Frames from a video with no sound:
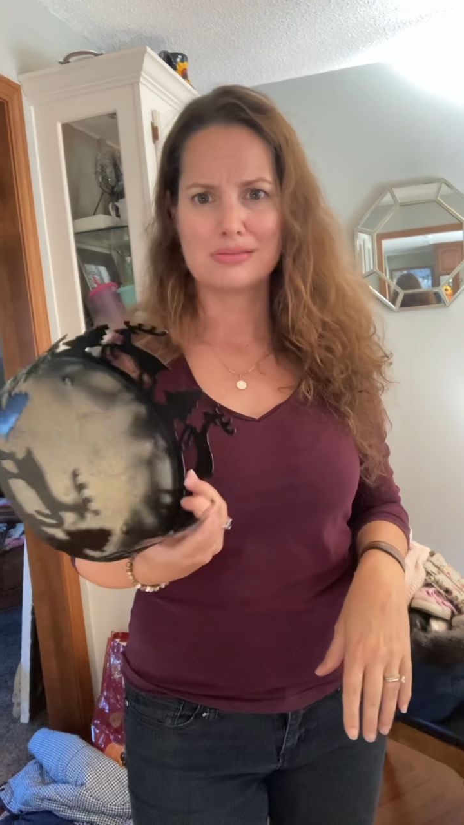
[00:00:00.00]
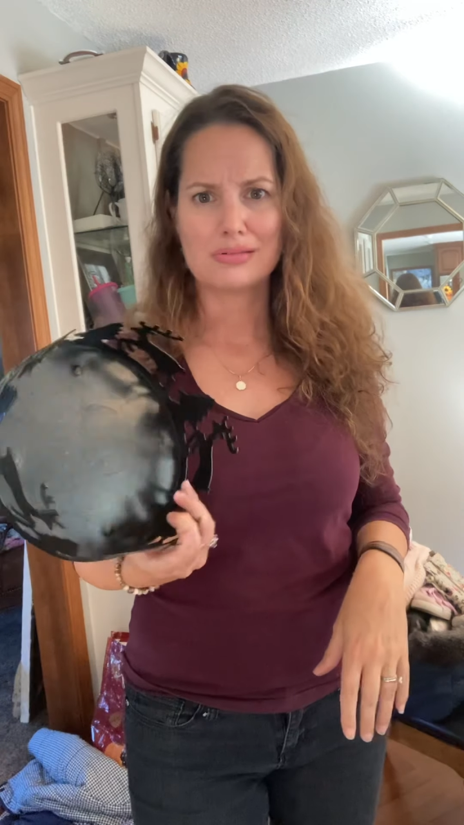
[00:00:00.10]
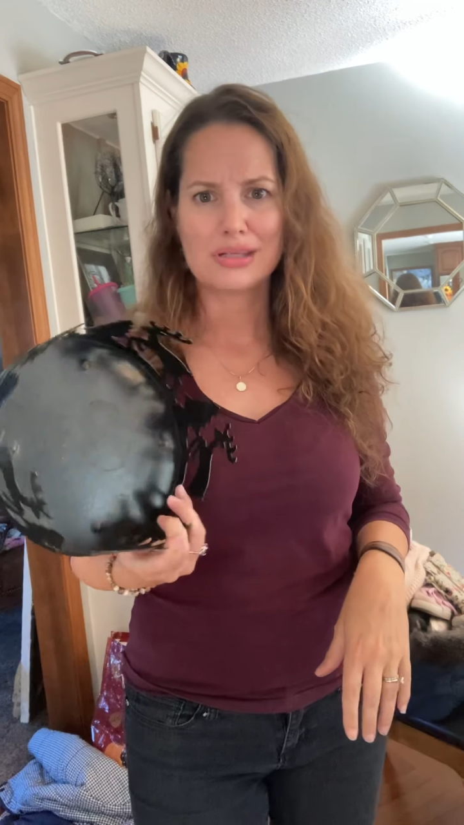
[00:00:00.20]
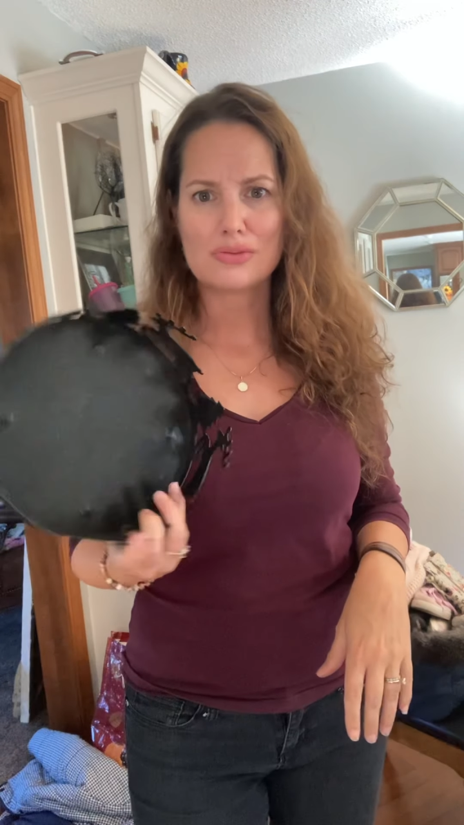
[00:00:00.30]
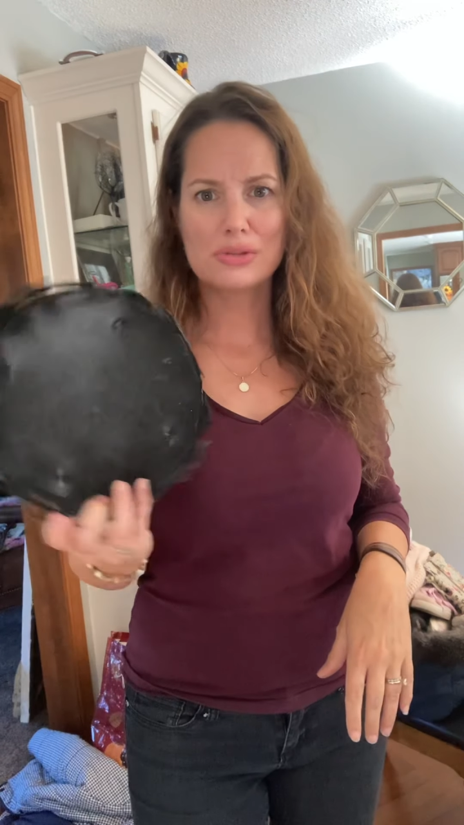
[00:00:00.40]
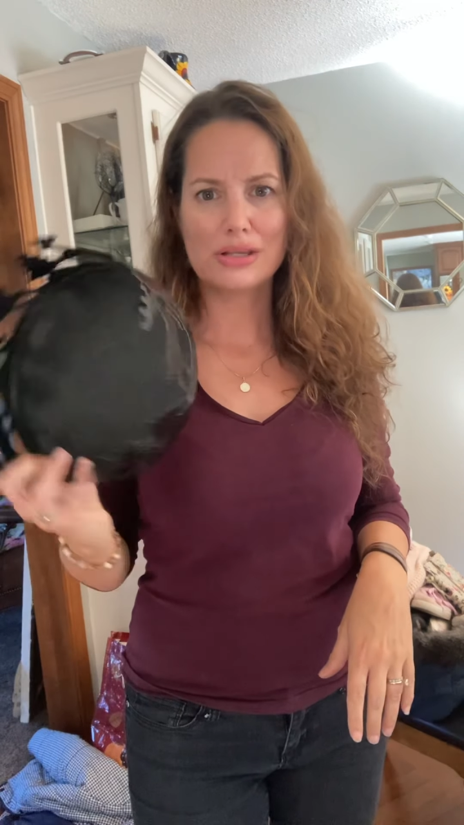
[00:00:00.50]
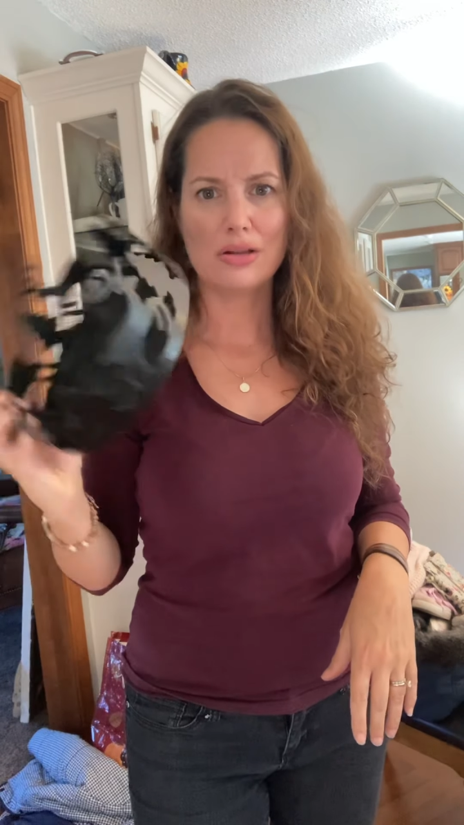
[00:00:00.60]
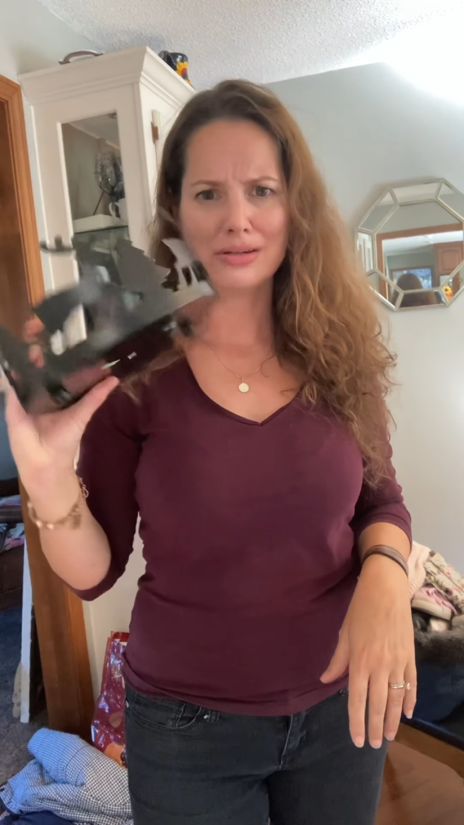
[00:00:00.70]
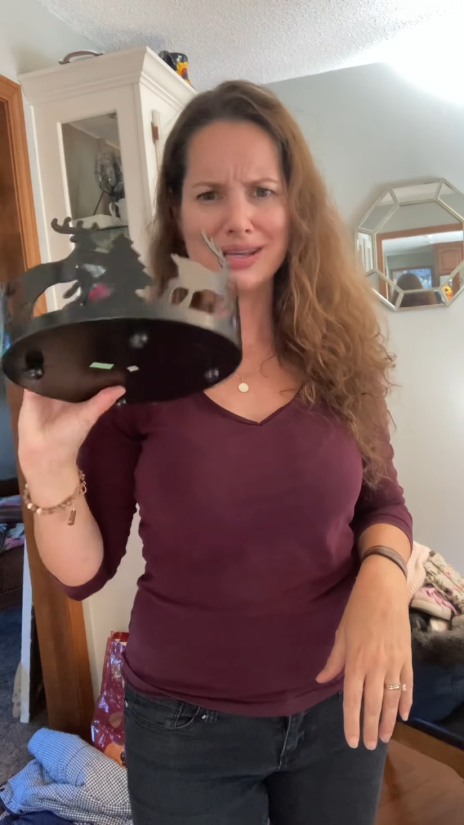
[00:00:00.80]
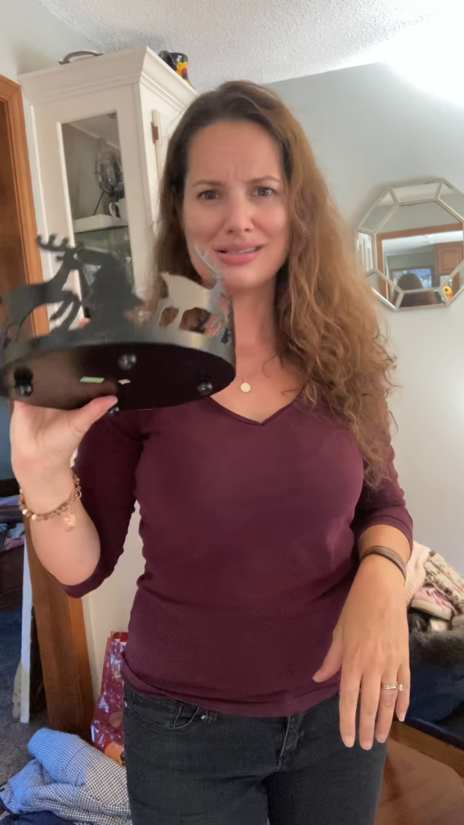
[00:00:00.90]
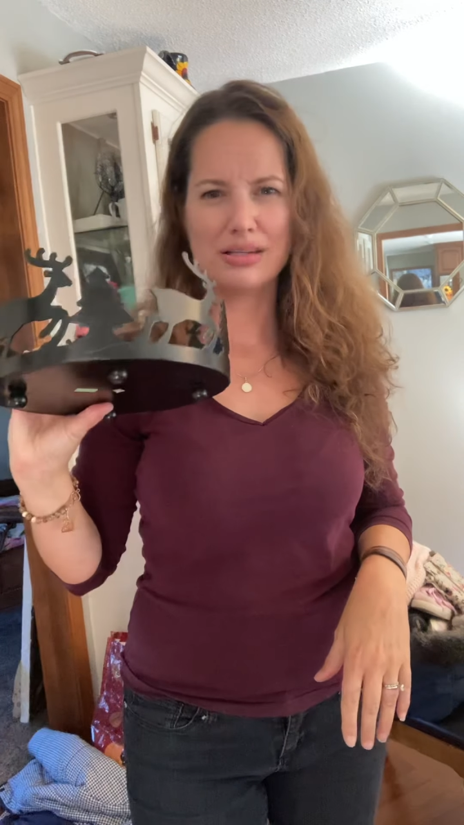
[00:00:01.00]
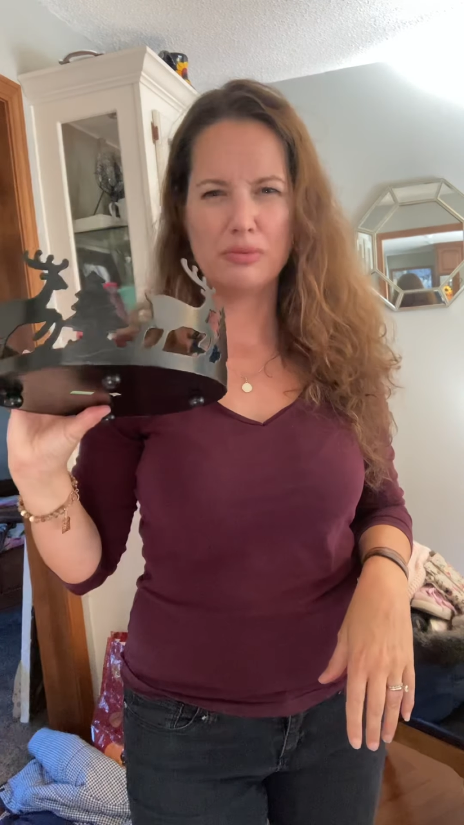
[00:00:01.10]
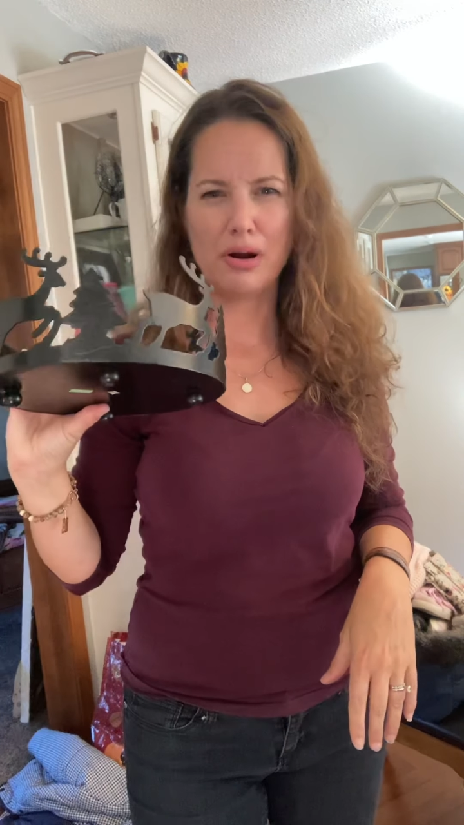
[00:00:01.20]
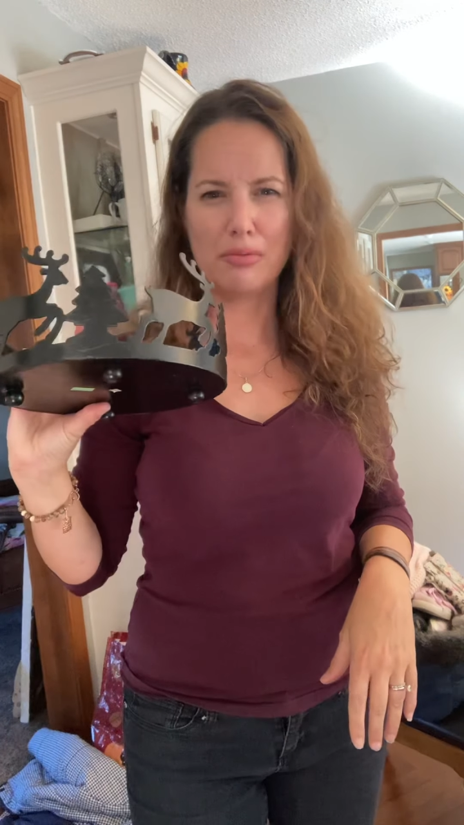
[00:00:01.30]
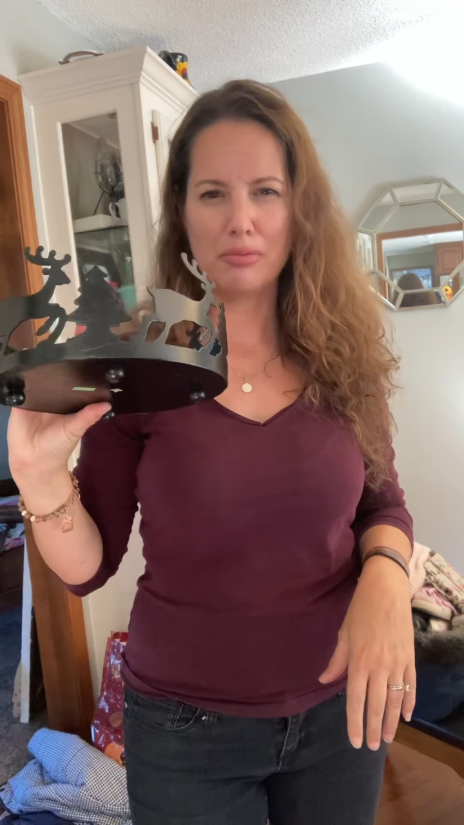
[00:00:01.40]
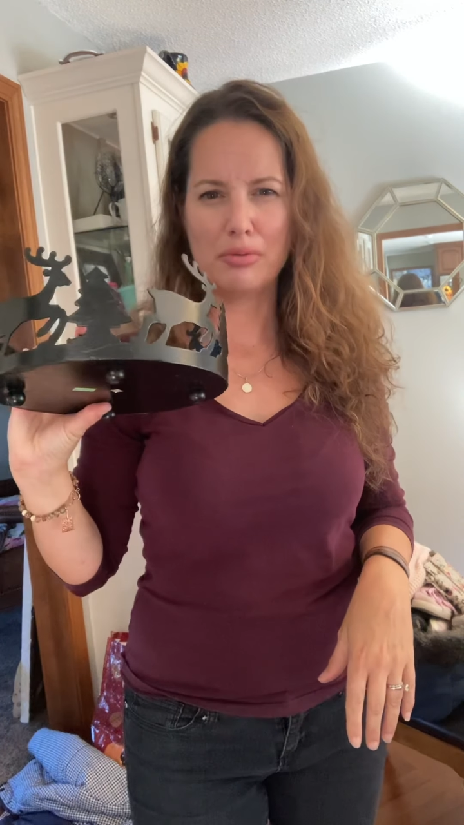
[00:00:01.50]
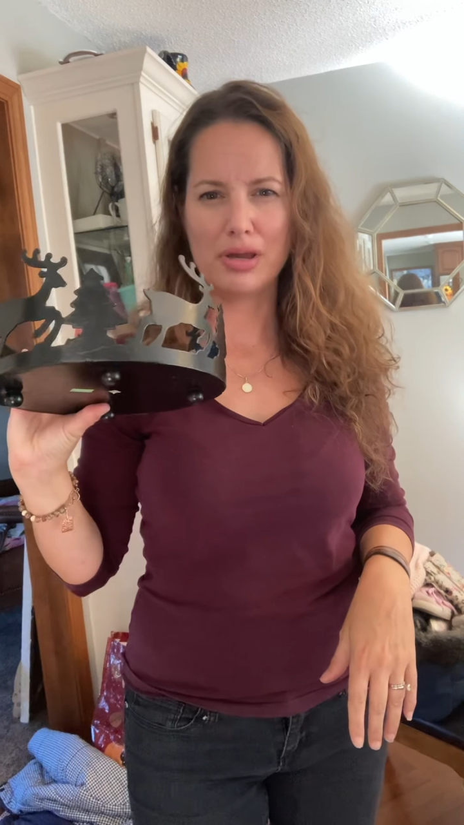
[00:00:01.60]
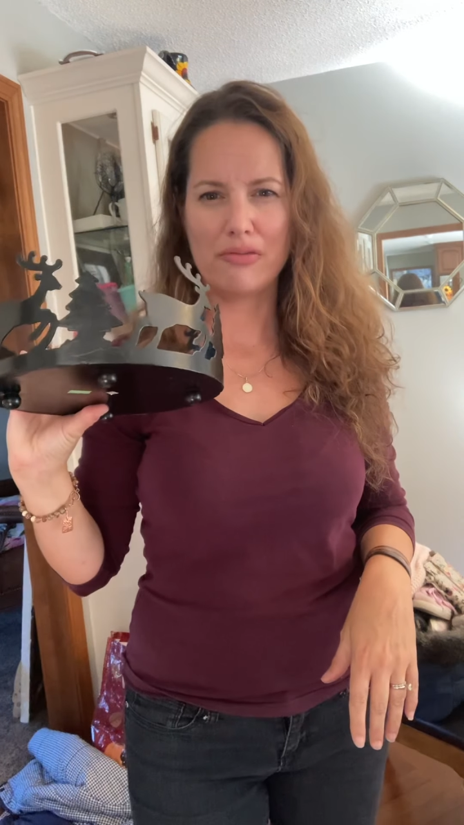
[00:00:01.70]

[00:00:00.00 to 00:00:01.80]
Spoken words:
This will sell on Etsy probably